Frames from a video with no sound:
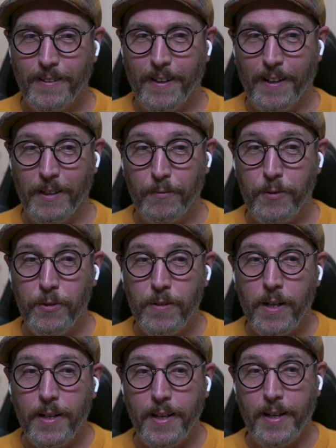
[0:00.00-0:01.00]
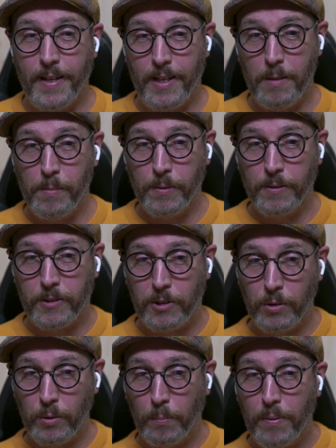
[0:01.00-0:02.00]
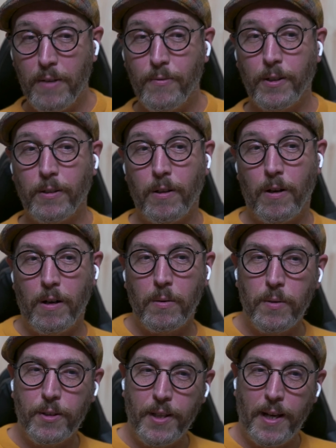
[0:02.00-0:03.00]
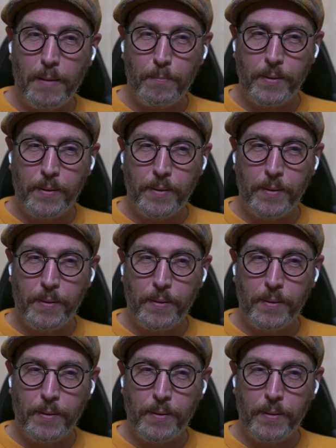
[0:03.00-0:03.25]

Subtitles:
And if you're not able to pivot along with that